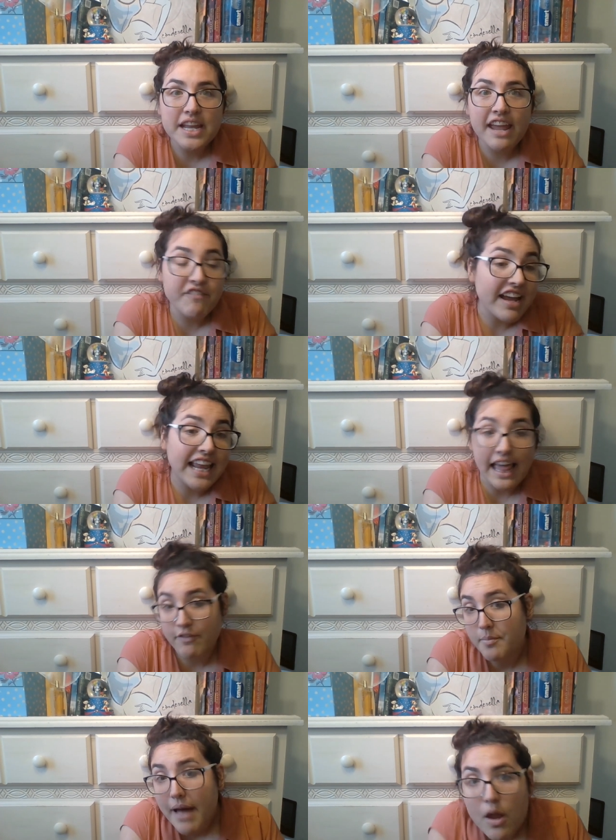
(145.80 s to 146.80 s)
if I could have
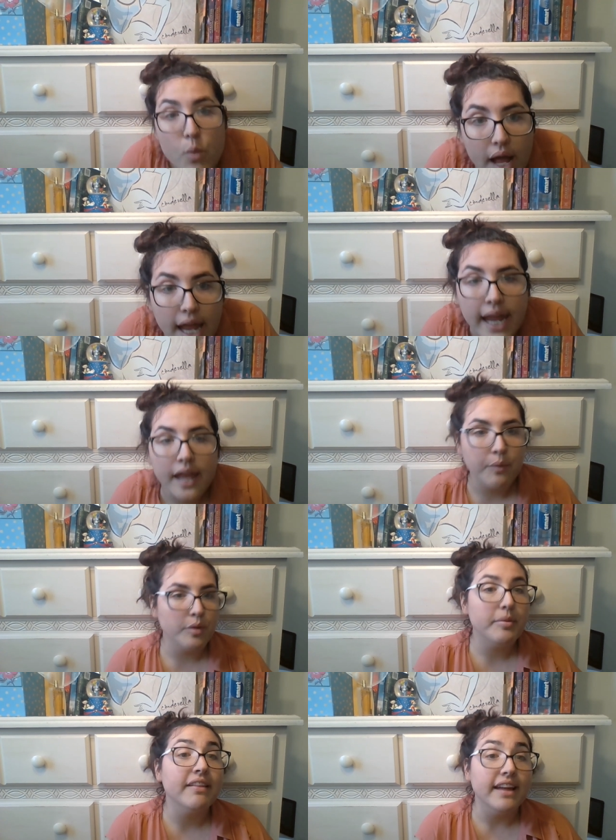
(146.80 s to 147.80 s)
it my way, it
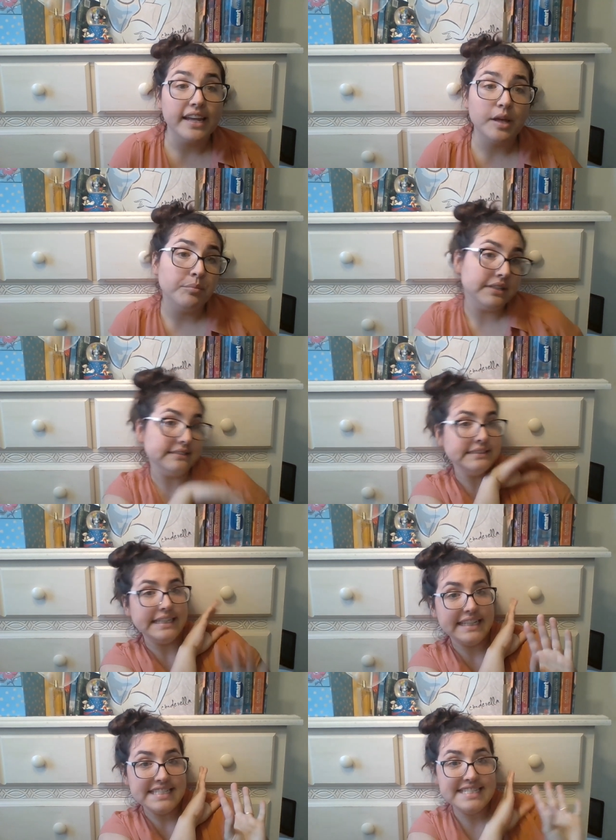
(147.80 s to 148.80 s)
would be like completely
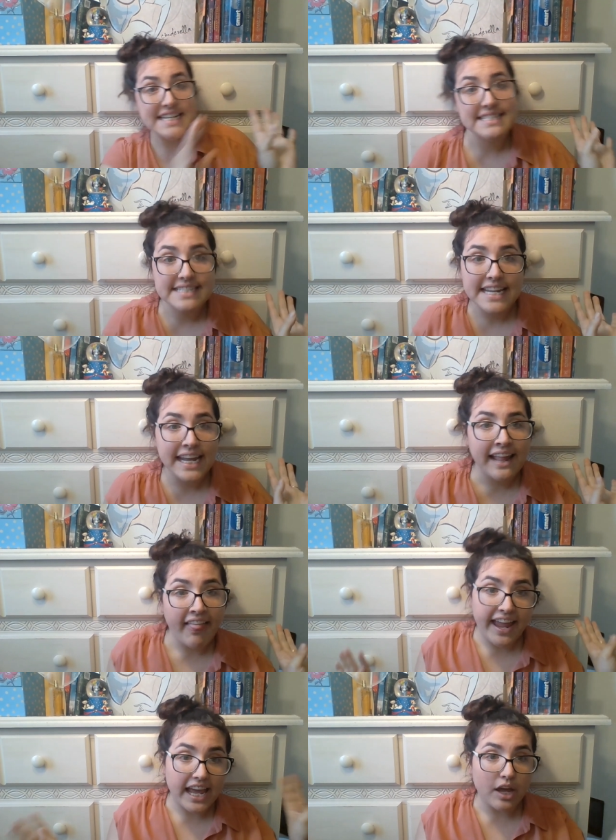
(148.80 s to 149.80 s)
like Disney,
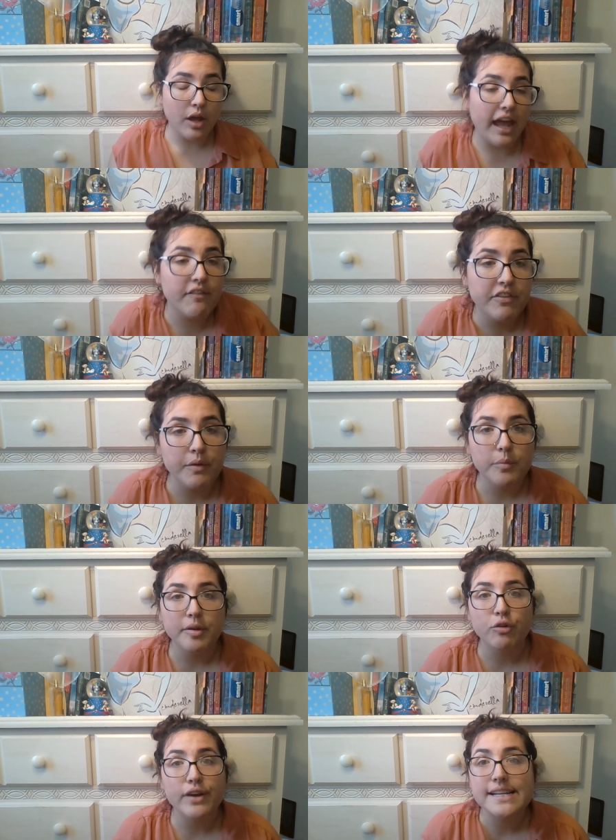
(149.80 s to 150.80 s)
like everything would be
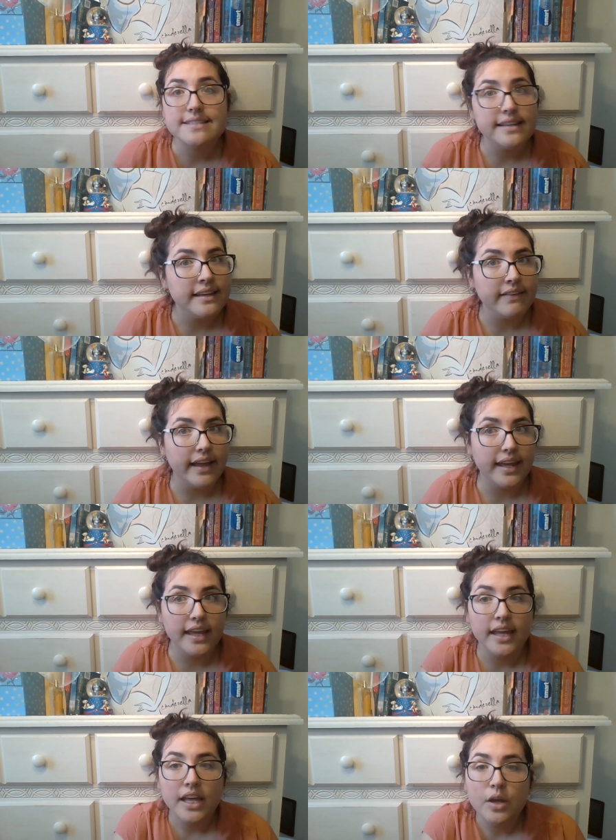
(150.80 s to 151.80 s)
crazy.
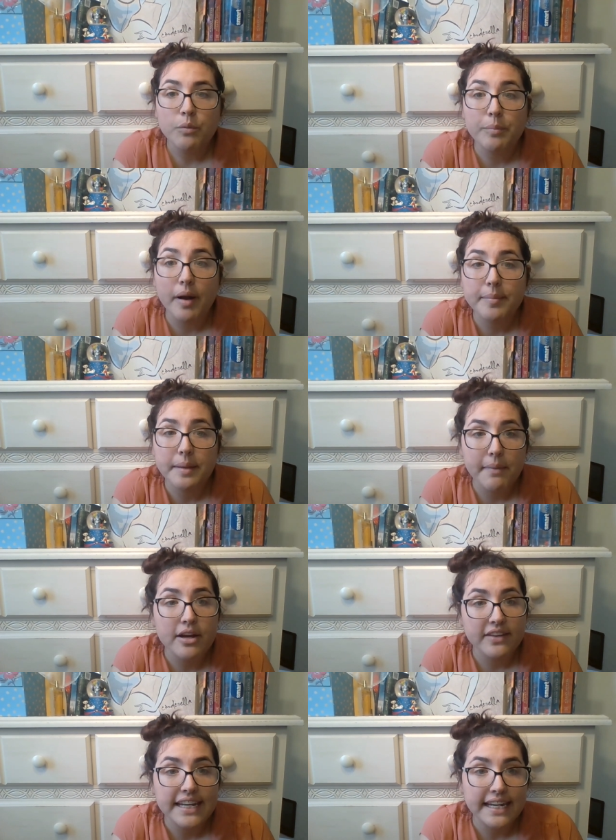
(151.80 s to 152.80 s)
Like we'd probably get
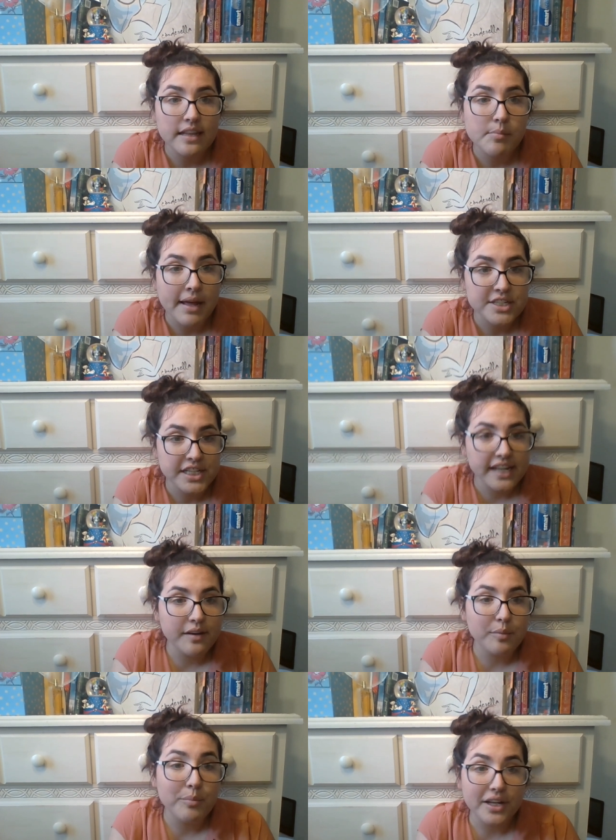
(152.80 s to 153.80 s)
married like in the Magic
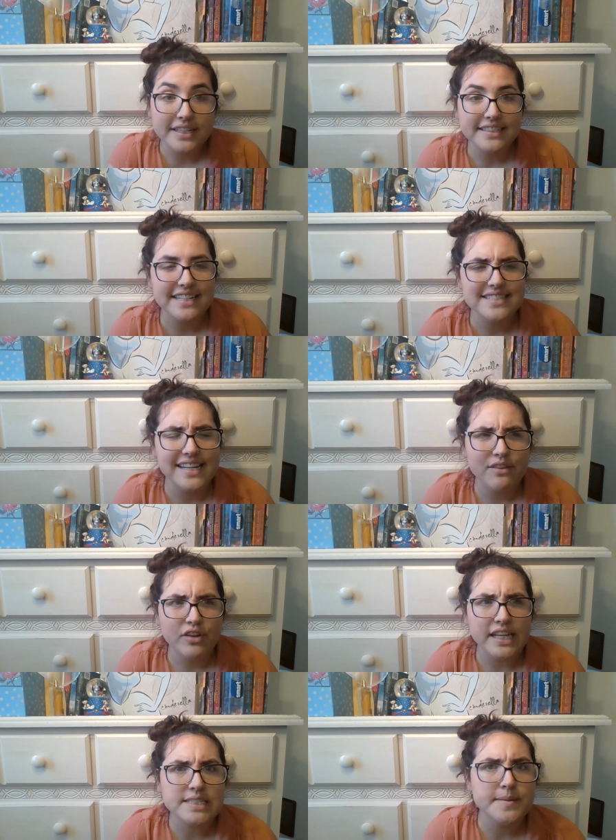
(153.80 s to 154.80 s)
Kingdom, but that's like
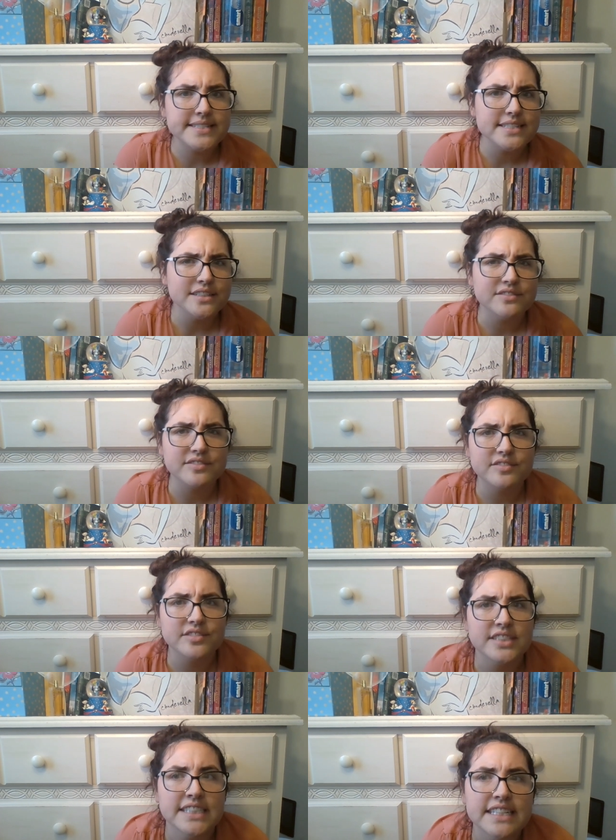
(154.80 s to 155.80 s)
really expensive.
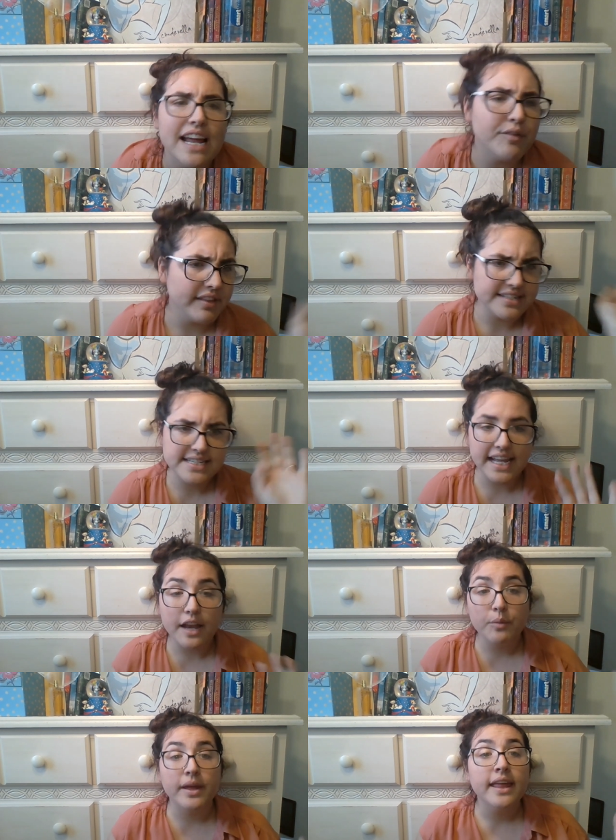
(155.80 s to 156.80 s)
Not realistic.
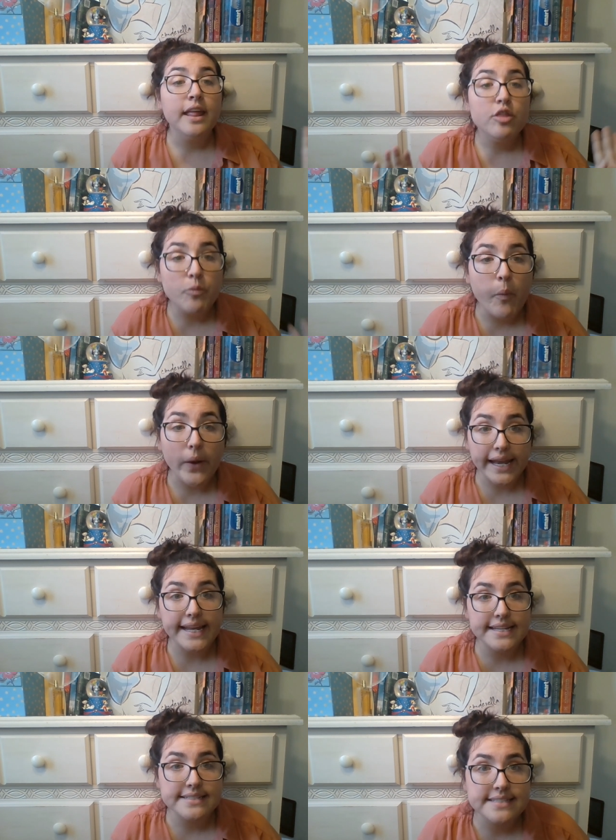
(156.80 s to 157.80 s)
Anyway, the point
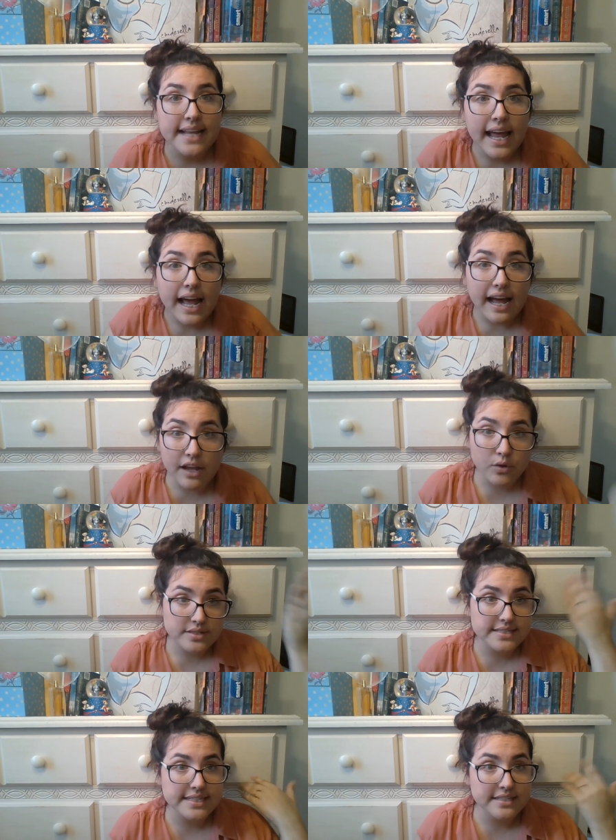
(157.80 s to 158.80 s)
is you
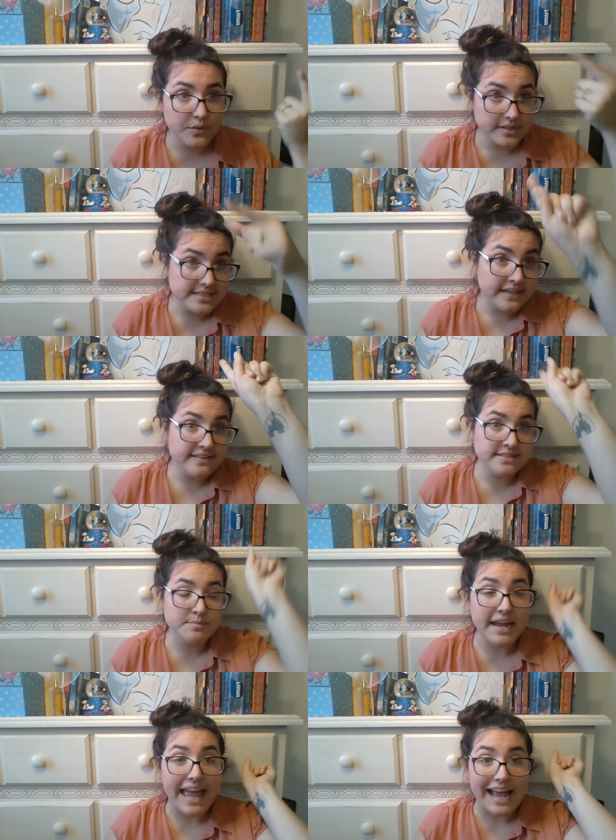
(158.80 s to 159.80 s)
can see this is
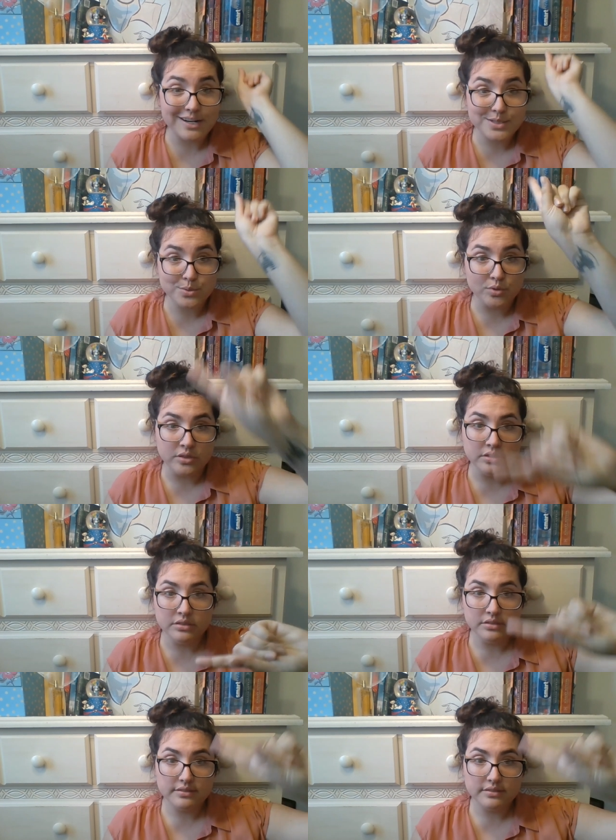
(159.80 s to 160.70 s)
my actual